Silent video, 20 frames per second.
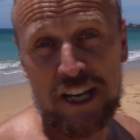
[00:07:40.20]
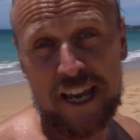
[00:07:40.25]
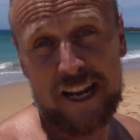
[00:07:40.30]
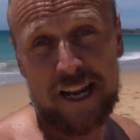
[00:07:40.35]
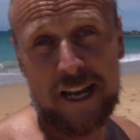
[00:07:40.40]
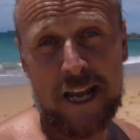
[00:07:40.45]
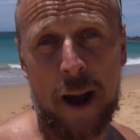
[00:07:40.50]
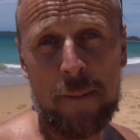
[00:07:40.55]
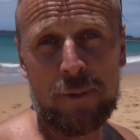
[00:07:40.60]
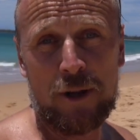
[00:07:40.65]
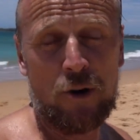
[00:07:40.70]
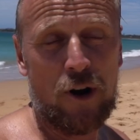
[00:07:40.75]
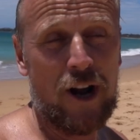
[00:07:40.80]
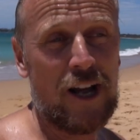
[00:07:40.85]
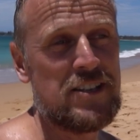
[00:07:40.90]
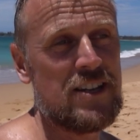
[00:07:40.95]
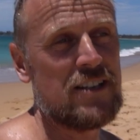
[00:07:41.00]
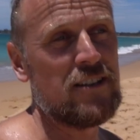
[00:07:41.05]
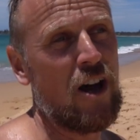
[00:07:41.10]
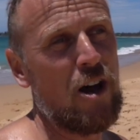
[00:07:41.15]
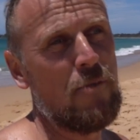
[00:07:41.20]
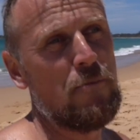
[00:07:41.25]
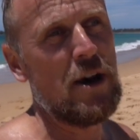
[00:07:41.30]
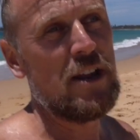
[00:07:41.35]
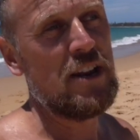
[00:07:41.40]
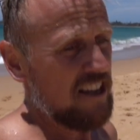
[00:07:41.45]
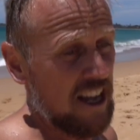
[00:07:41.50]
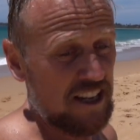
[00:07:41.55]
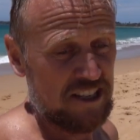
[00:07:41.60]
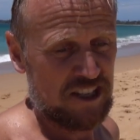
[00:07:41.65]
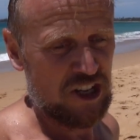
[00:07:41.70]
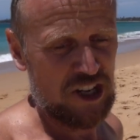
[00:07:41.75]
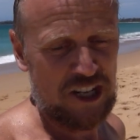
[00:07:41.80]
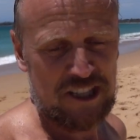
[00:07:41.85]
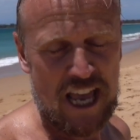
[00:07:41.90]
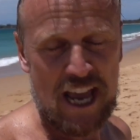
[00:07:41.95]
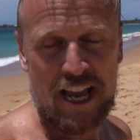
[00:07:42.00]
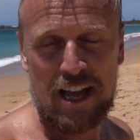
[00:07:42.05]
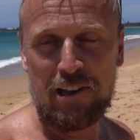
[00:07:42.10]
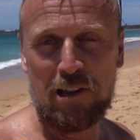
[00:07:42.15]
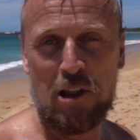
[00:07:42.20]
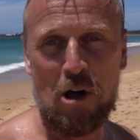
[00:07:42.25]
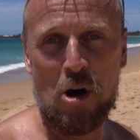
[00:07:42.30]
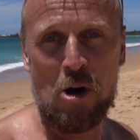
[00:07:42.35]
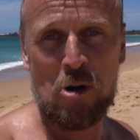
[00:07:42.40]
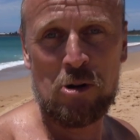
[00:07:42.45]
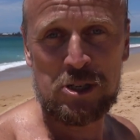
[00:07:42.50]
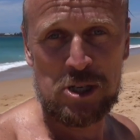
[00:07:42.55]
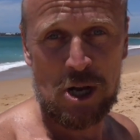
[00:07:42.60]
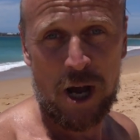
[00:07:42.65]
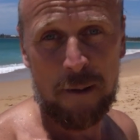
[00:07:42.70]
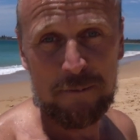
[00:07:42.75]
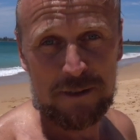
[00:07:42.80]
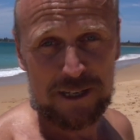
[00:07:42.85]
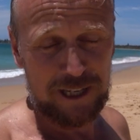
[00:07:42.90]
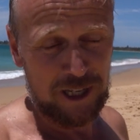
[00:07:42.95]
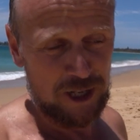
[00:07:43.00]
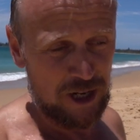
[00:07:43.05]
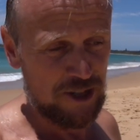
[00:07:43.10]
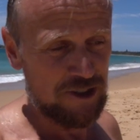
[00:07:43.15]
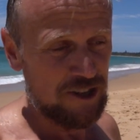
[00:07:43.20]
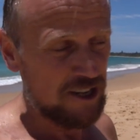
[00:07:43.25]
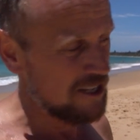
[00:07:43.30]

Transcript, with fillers: Did get a couple of rides in though, but yeah, it's gonna take a long time to learn